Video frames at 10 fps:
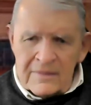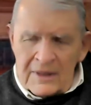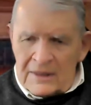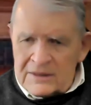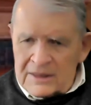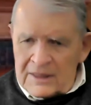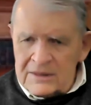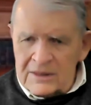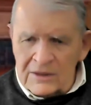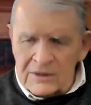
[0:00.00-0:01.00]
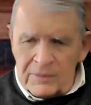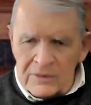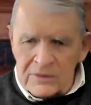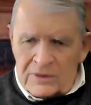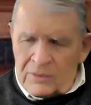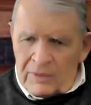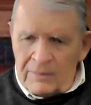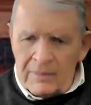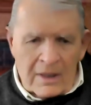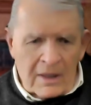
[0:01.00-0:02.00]
the inside salesperson, the
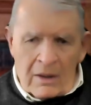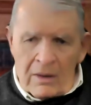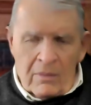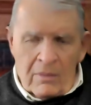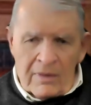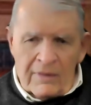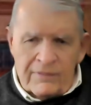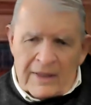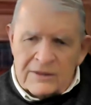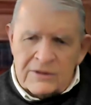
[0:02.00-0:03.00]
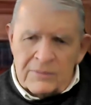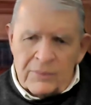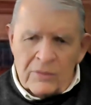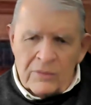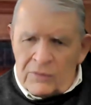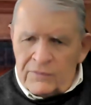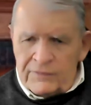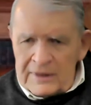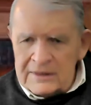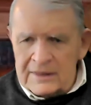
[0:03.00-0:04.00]
rep, if that isn't broke, don't
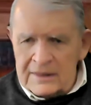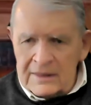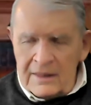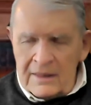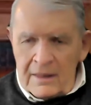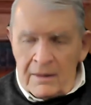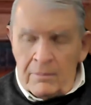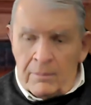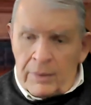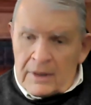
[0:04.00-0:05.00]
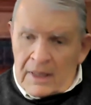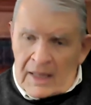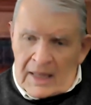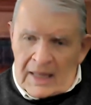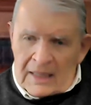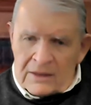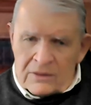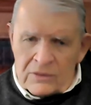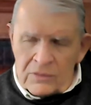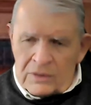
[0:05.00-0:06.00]
fix it, but
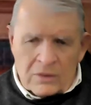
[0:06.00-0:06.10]
add to it.